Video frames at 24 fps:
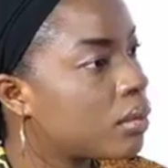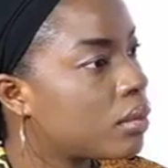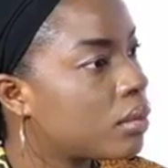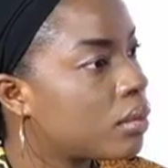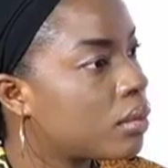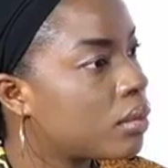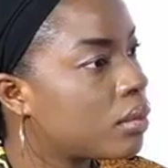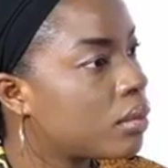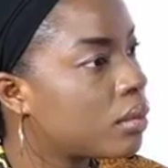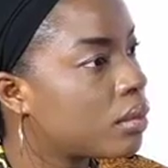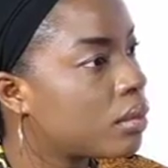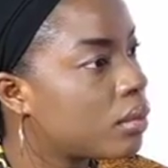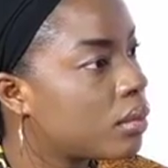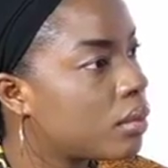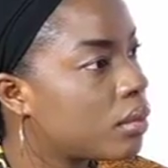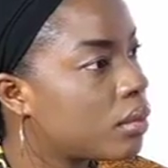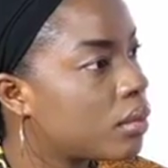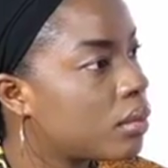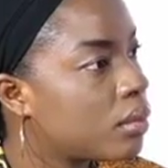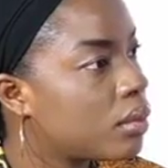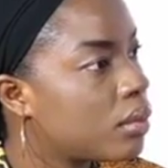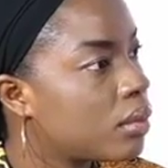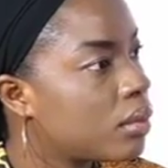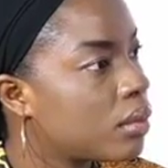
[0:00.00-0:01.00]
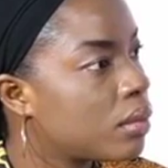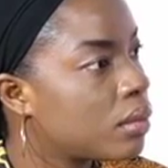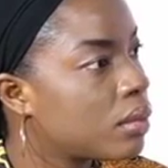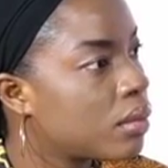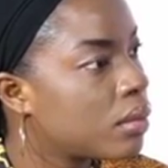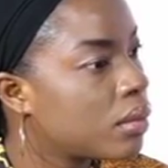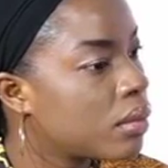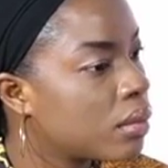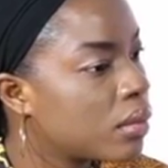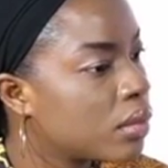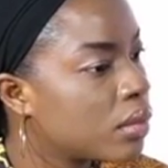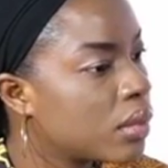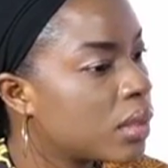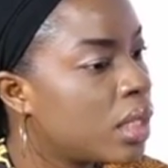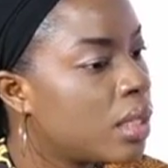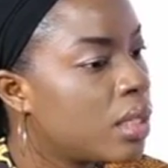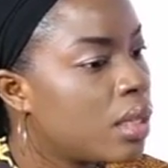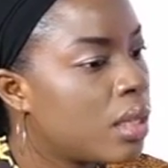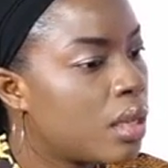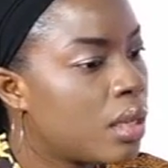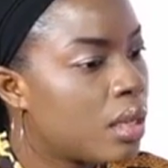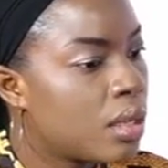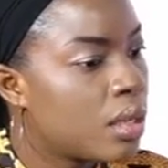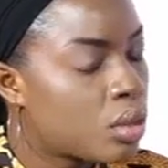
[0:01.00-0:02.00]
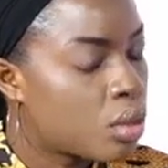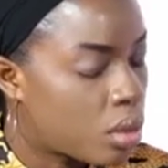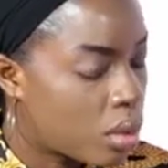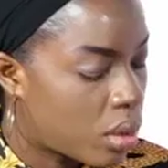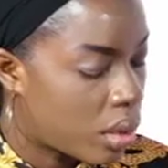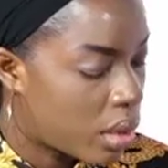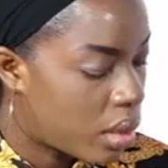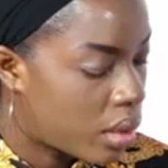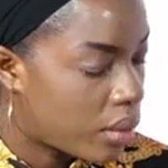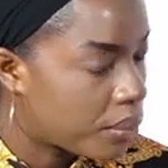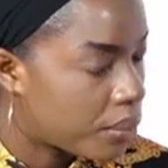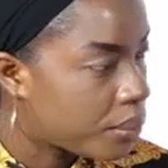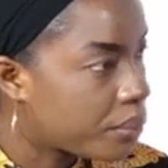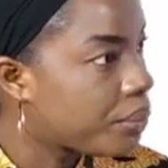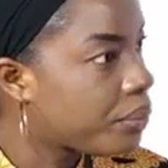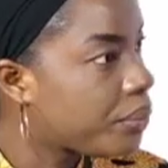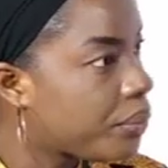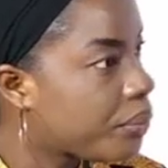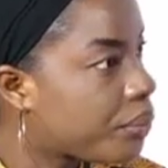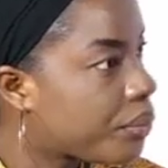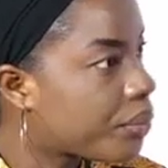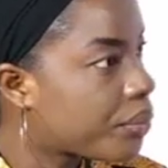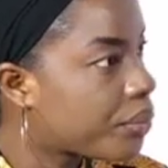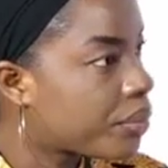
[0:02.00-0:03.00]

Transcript: and we spend. That's how it goes.